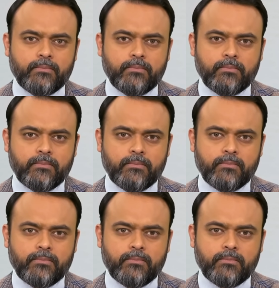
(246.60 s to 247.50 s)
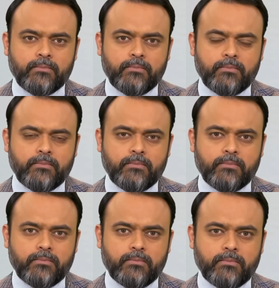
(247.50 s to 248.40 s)

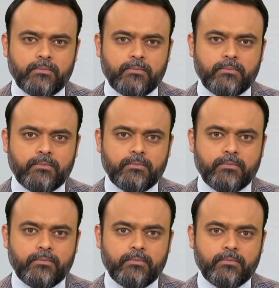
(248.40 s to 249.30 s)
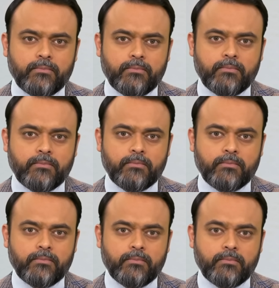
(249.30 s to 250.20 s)

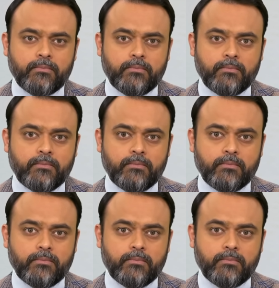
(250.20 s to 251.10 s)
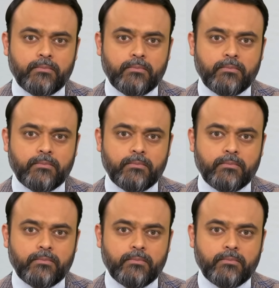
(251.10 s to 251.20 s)
The person shown says nothing.